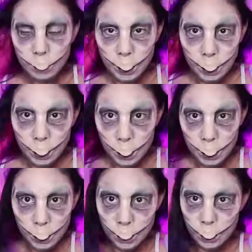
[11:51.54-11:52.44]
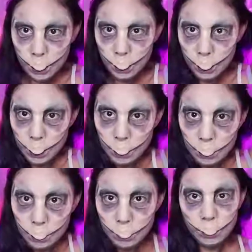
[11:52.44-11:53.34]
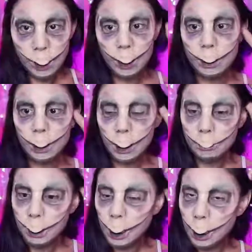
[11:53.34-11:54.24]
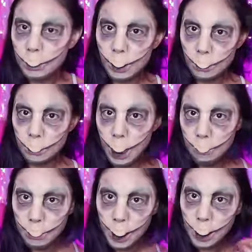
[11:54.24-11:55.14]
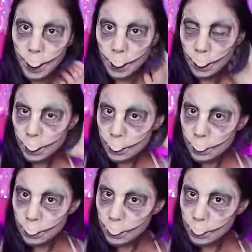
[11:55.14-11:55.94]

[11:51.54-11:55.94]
bring this front. I might have to wet my hair.